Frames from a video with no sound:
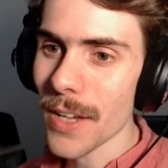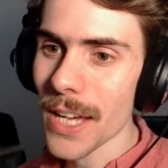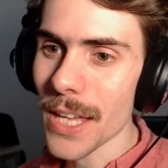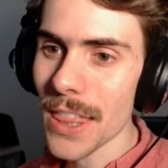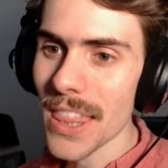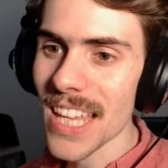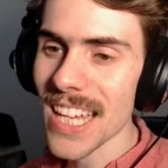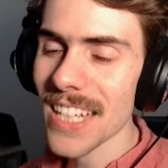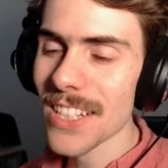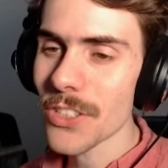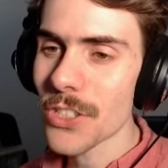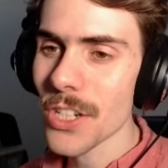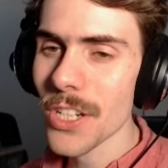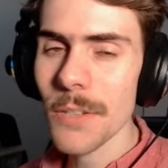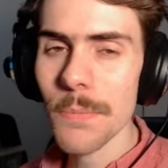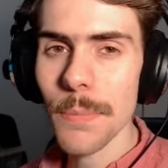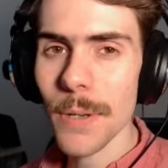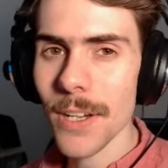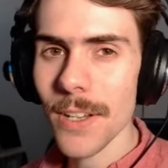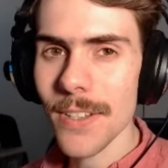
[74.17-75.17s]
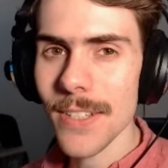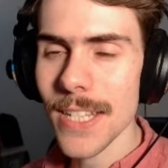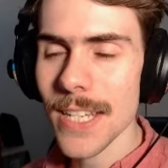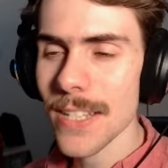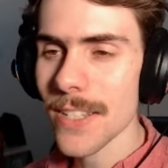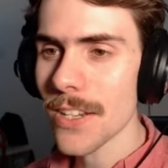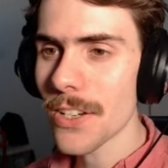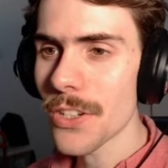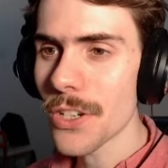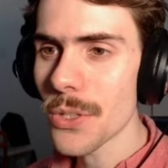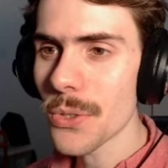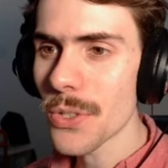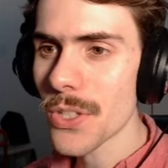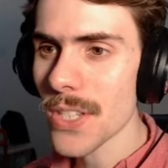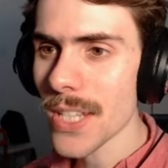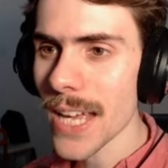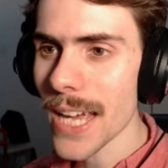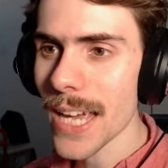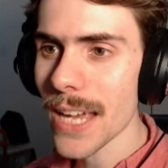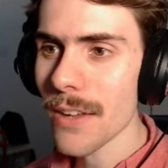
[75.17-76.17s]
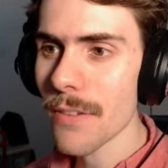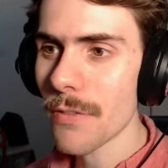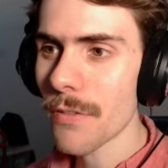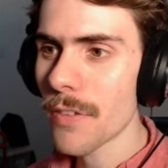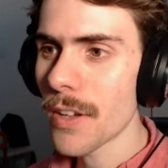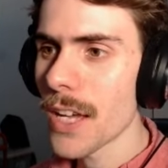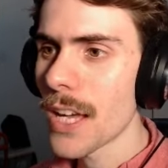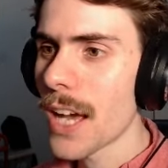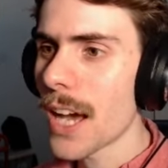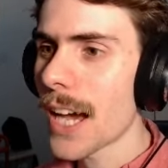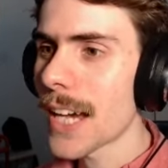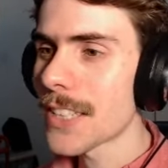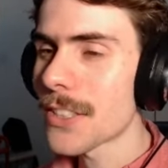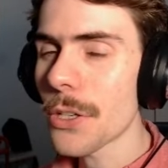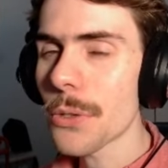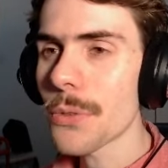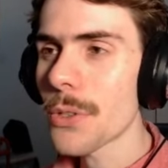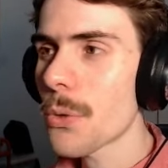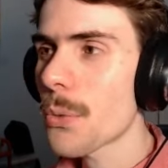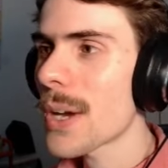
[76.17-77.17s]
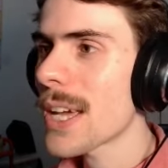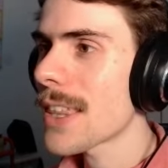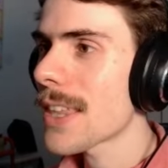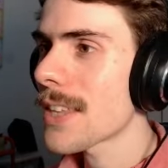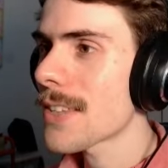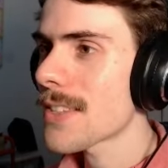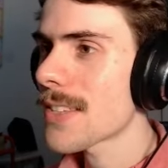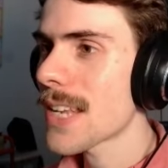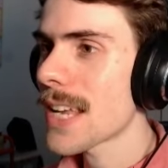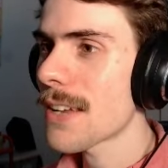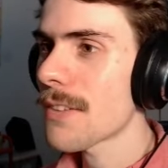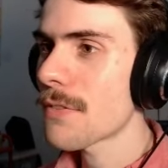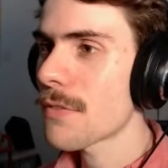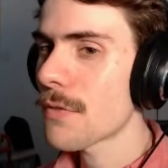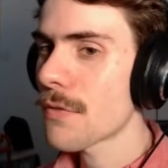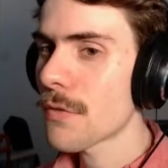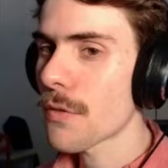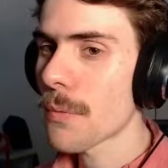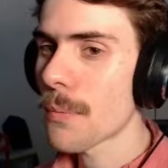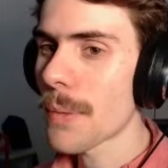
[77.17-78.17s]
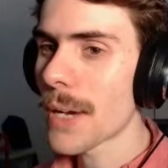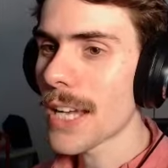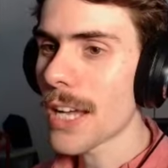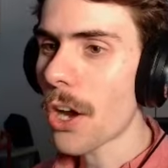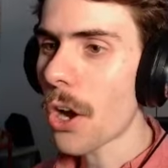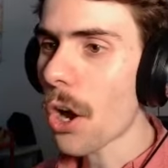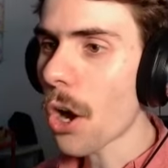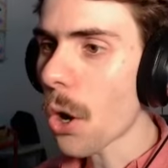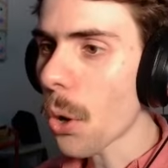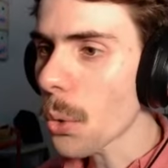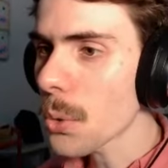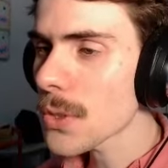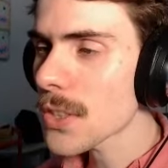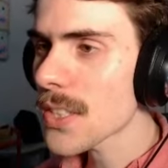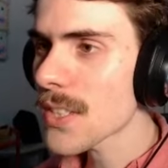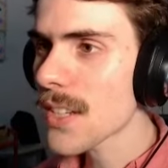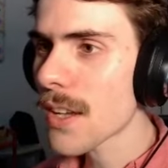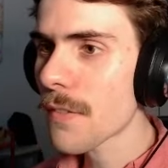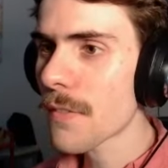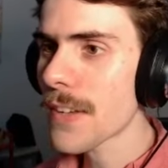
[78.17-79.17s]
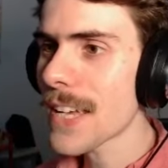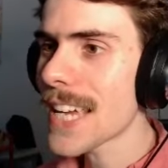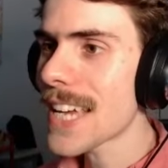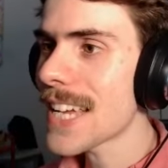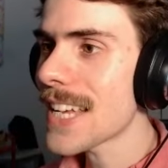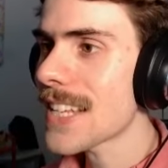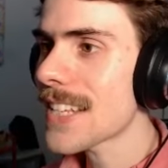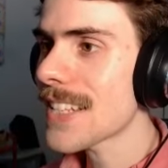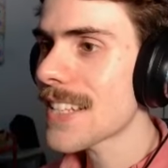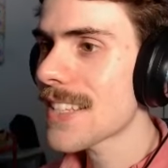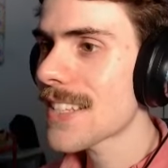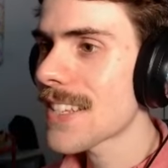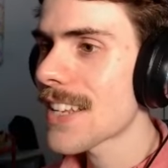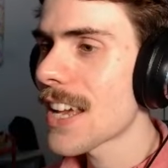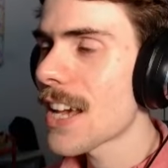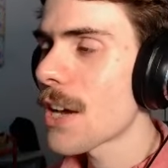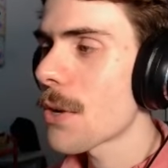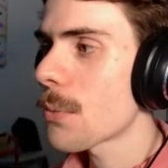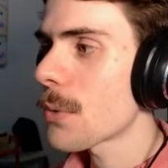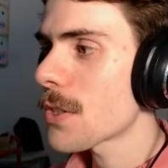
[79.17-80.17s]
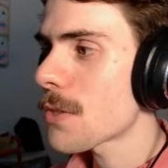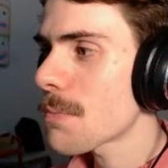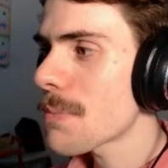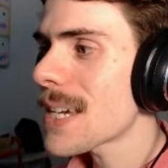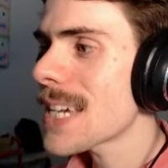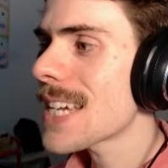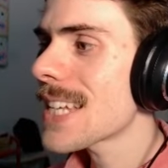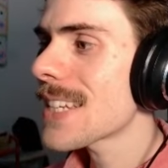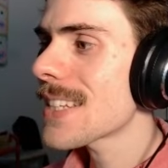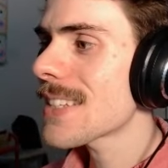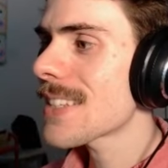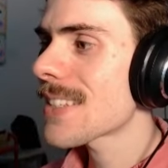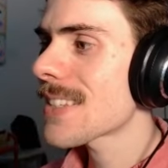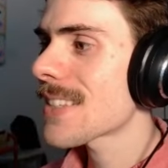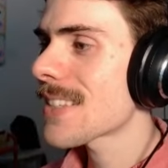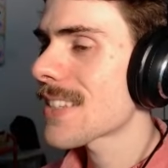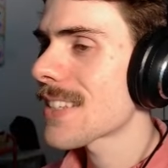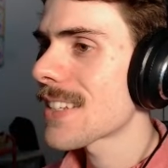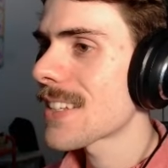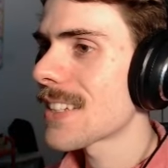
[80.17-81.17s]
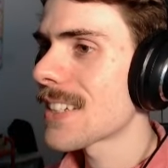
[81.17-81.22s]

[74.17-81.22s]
I think just because it's a new save, I don't know where the save from my old stuff is, which means